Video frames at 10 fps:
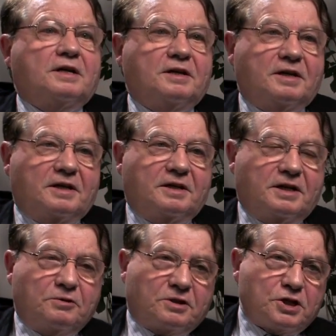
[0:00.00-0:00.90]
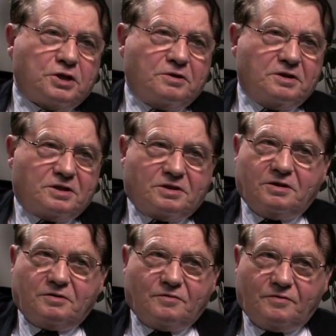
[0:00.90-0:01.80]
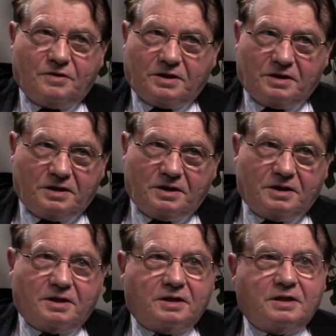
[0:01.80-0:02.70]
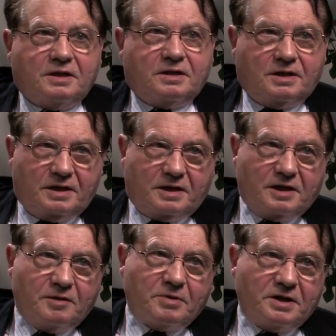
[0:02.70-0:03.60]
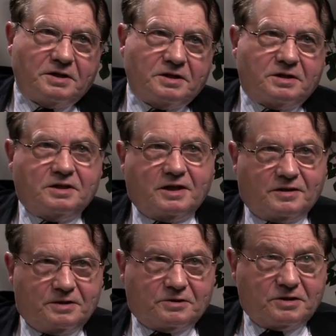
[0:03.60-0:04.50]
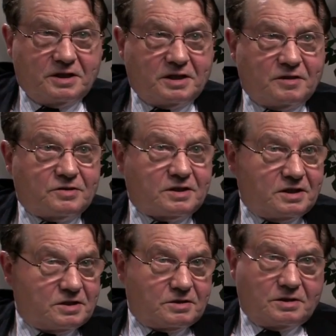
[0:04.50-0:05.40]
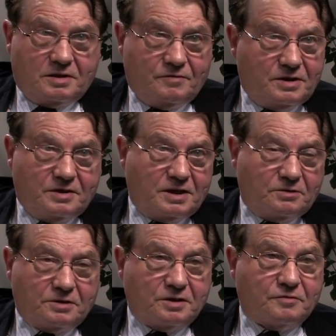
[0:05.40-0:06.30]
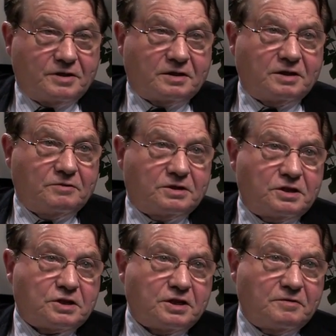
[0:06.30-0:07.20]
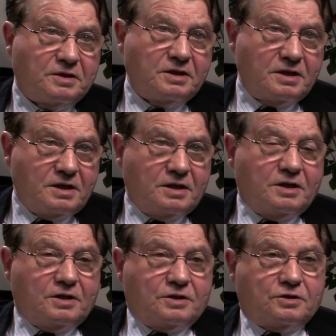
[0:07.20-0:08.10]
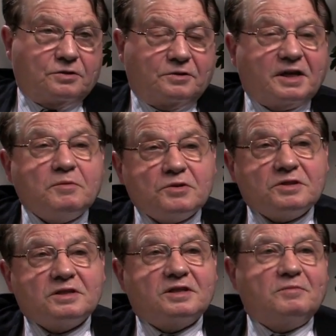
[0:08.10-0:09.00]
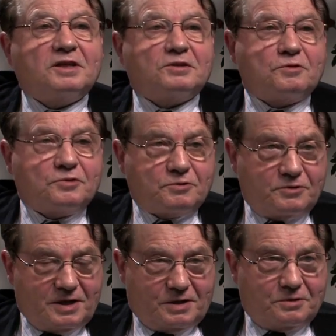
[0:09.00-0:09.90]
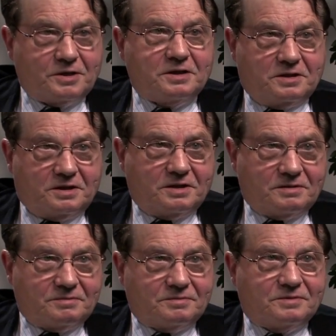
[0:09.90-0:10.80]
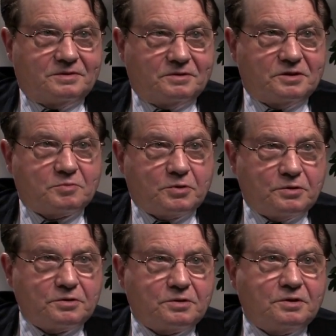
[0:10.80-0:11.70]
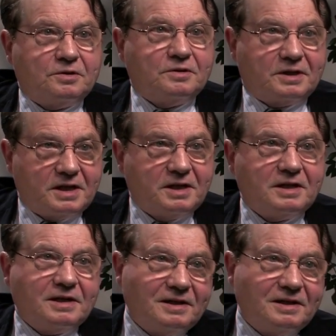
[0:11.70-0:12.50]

Their nutrition is not very equilibrated. They are in oxidative stress, even they are not infected with HIV. So their immune system doesn't work well already. So it's prone, it can,